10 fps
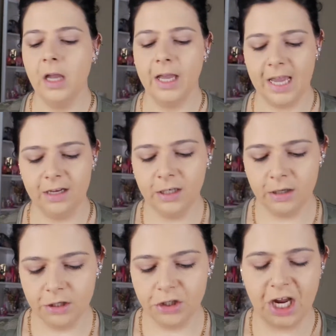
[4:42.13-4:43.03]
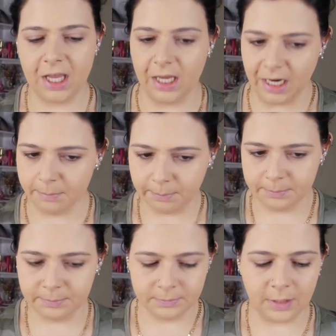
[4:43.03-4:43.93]
Again, shake it up
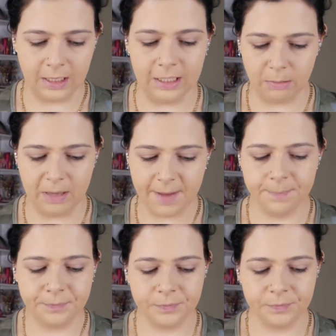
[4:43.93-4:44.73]
a little bit.